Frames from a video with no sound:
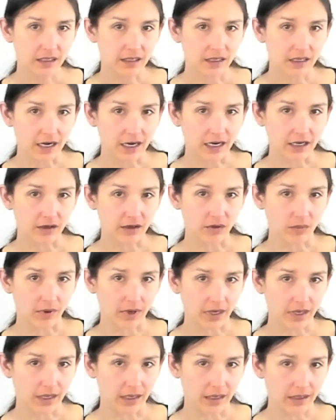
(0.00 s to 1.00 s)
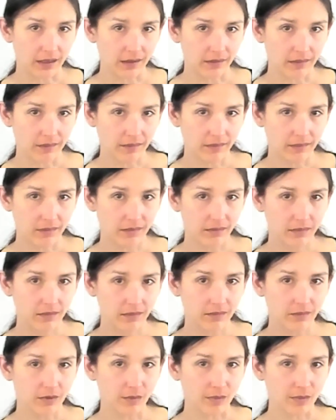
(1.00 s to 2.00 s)
guide your way.
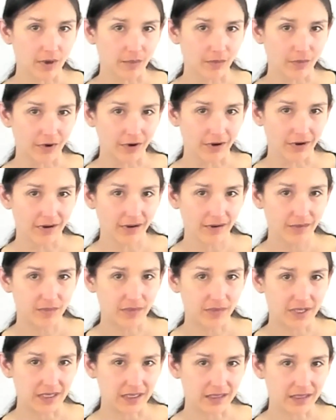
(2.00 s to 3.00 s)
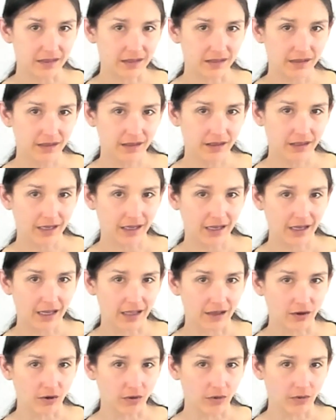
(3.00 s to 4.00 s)
Remember, peace
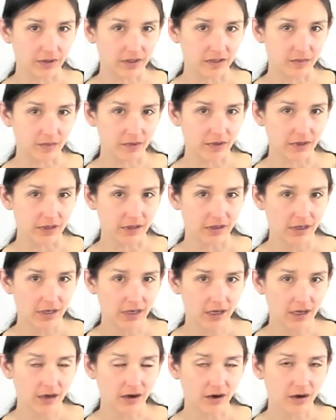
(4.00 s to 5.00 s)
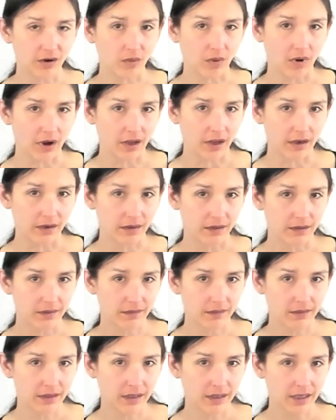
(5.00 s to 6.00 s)
and the Holy Spirit are one,
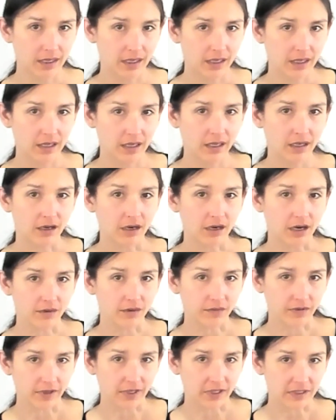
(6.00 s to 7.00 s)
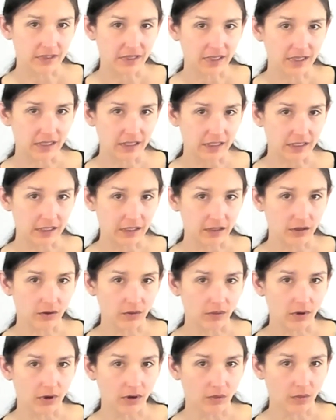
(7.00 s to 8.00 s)
conflict and the
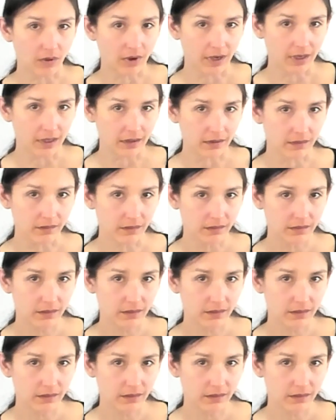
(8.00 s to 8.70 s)
ego are one.